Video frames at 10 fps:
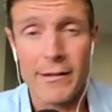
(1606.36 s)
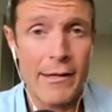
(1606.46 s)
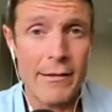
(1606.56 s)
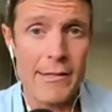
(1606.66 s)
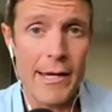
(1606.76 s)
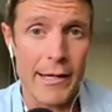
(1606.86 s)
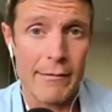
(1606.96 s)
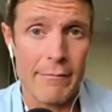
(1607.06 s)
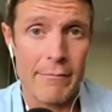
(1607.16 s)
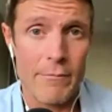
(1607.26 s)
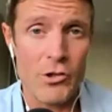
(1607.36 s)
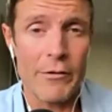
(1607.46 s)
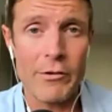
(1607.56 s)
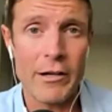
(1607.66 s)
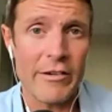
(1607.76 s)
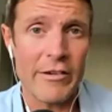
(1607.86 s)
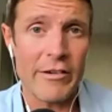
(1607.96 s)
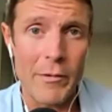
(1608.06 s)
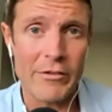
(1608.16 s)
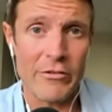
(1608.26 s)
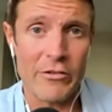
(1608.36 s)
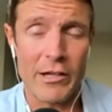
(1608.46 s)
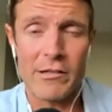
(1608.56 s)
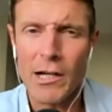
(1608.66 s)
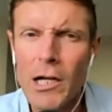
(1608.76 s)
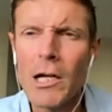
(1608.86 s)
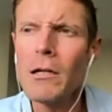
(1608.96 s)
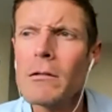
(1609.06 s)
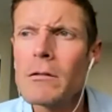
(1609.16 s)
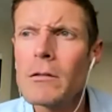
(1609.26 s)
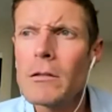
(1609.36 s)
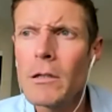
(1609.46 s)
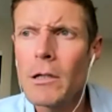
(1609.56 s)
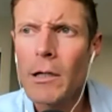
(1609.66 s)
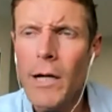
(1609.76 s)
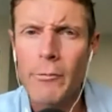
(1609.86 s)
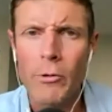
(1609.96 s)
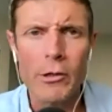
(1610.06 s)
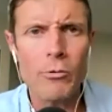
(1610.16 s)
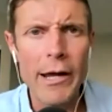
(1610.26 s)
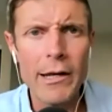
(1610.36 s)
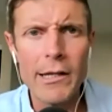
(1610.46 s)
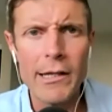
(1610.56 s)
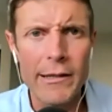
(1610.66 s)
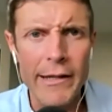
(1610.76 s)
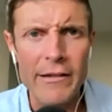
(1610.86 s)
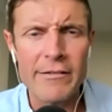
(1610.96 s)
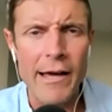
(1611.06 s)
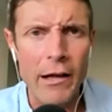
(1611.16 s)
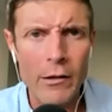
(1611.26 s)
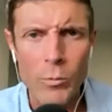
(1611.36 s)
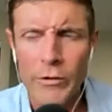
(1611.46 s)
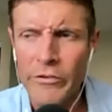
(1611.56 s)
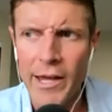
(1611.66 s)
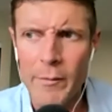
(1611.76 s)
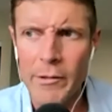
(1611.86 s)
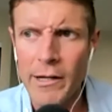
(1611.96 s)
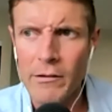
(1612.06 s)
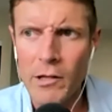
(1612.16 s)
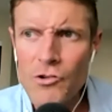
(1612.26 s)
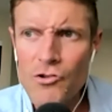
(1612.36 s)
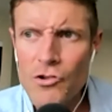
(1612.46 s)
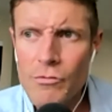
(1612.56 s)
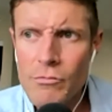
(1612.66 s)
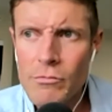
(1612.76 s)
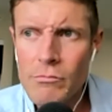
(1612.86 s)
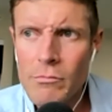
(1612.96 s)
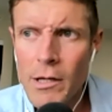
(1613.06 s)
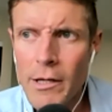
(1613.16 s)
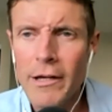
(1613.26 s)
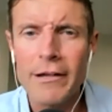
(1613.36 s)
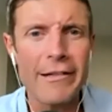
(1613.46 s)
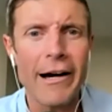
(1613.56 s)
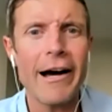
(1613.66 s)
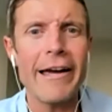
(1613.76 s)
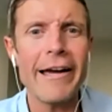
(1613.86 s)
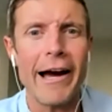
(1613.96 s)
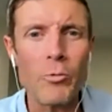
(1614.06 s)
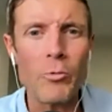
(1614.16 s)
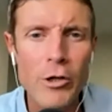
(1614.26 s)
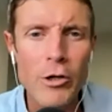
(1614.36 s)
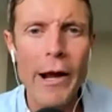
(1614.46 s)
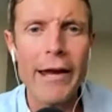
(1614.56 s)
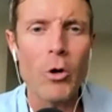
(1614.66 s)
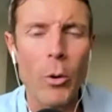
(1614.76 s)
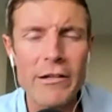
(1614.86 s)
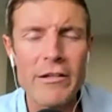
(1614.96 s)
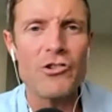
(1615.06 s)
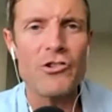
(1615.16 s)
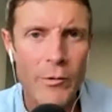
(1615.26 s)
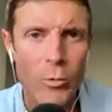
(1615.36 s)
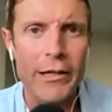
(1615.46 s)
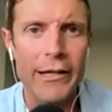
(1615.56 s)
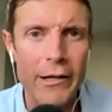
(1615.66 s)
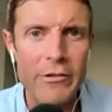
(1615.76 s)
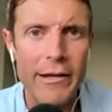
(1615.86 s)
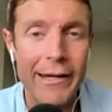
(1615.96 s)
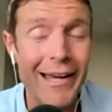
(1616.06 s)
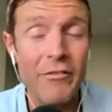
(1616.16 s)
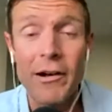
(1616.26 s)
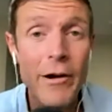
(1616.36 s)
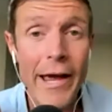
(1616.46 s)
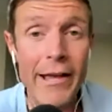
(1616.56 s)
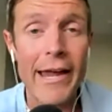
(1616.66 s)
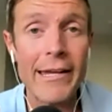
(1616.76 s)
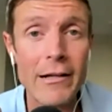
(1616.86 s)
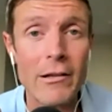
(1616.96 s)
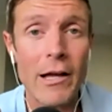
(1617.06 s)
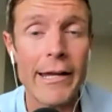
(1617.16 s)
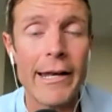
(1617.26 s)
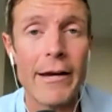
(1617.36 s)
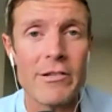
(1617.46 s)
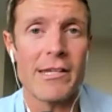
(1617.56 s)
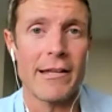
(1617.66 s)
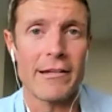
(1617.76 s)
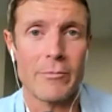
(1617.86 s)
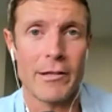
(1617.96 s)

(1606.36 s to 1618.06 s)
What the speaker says: end of the day, you're never going to send me a message and say, Di, I regret eating that salad with salmon at lunch. Di, I regret going to the gym and working out today. I've never had any client ever say that to me,